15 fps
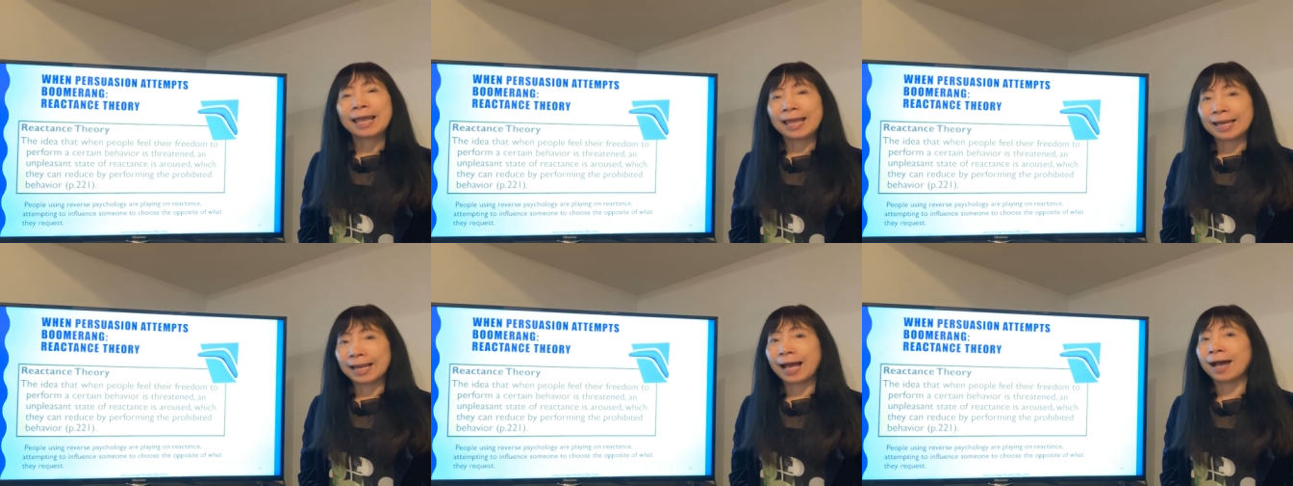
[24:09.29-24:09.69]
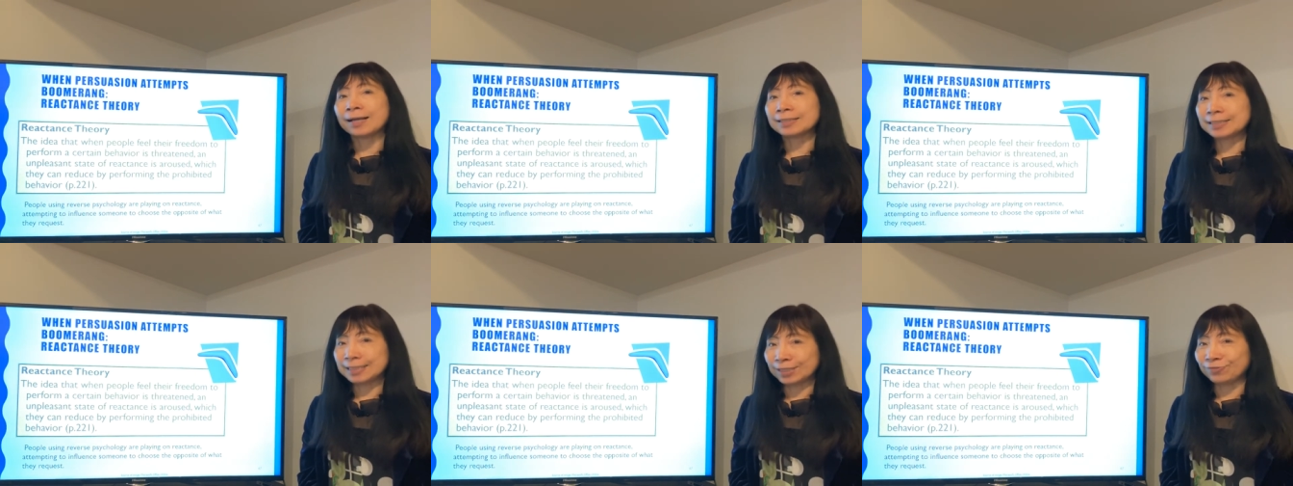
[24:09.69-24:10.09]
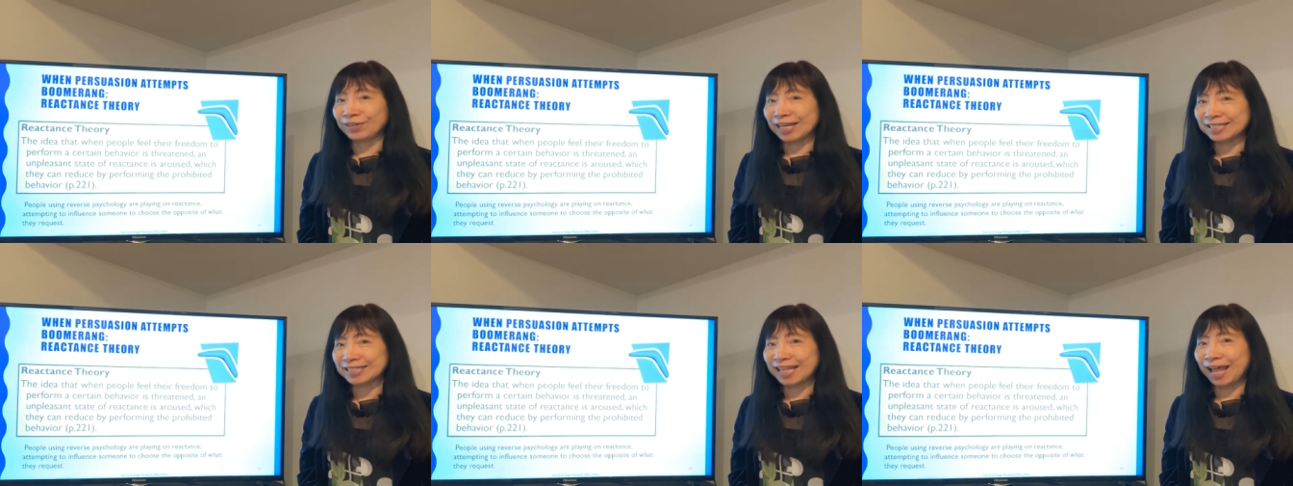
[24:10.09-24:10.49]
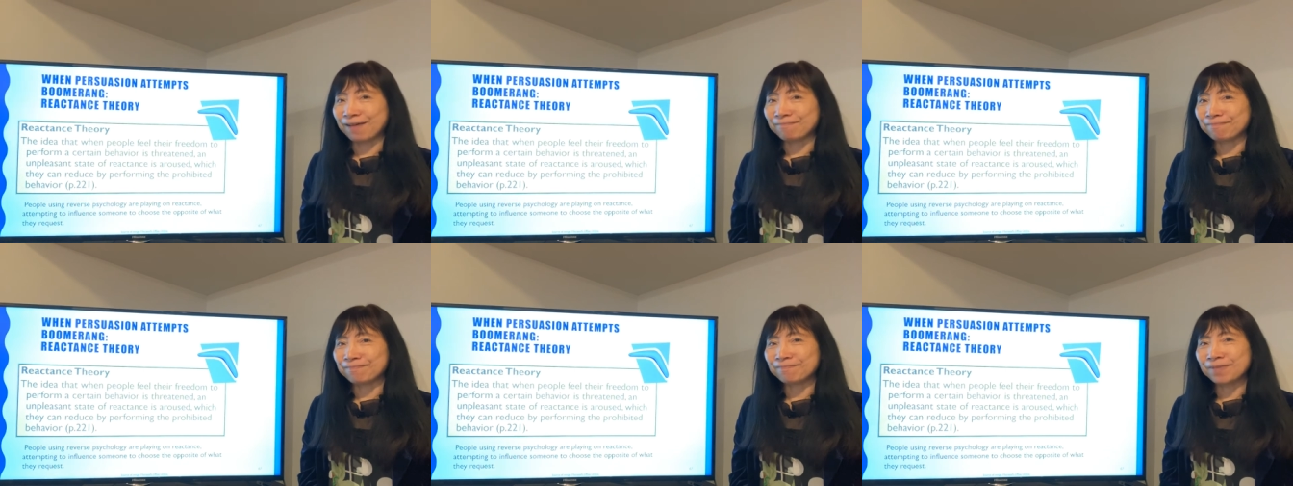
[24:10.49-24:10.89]
and I'll see you next time.
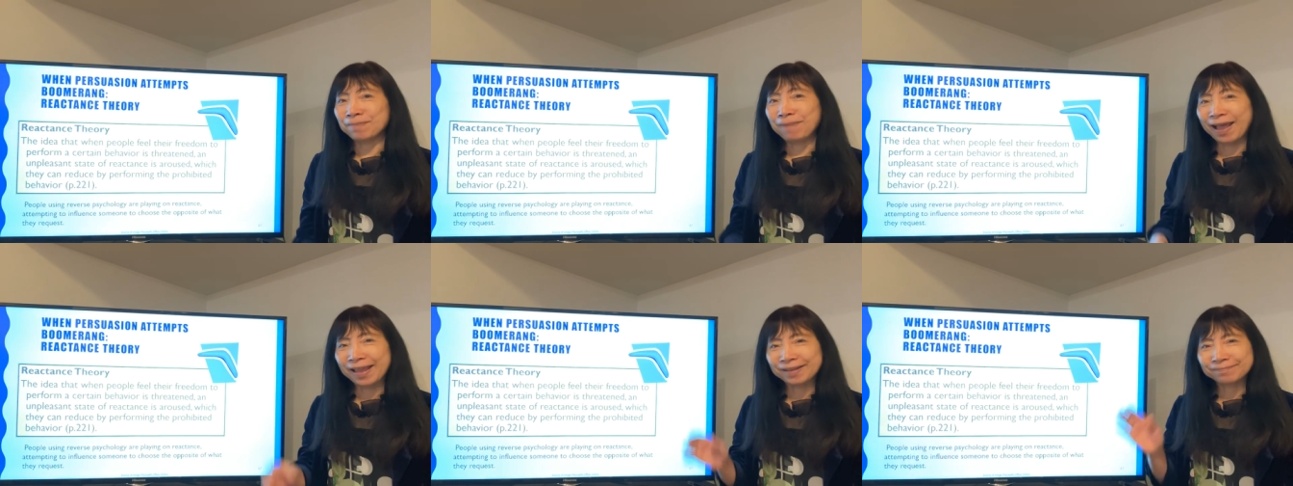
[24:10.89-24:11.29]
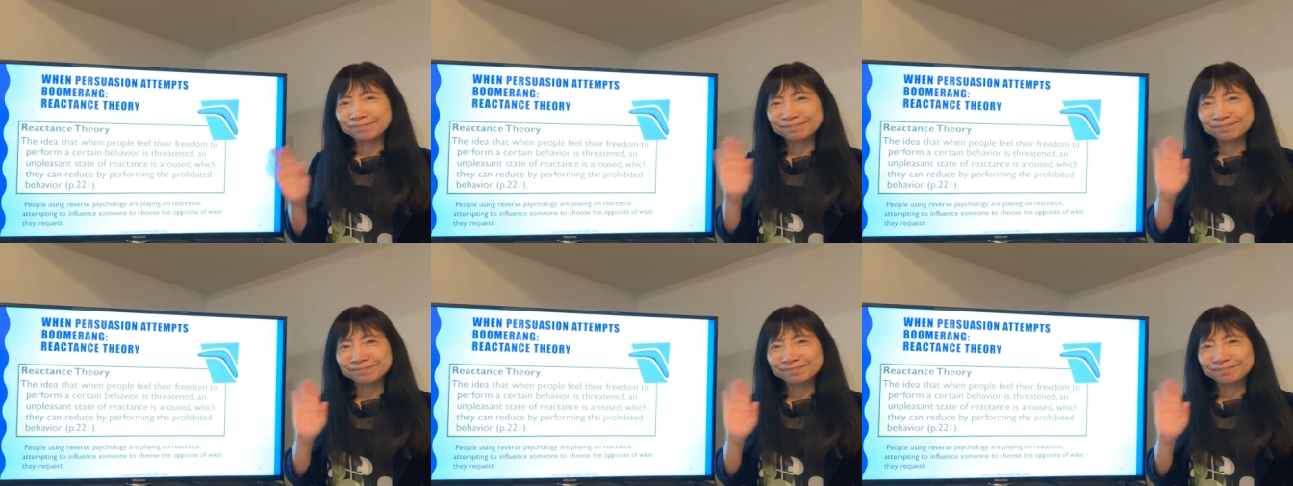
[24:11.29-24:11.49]
Bye-bye.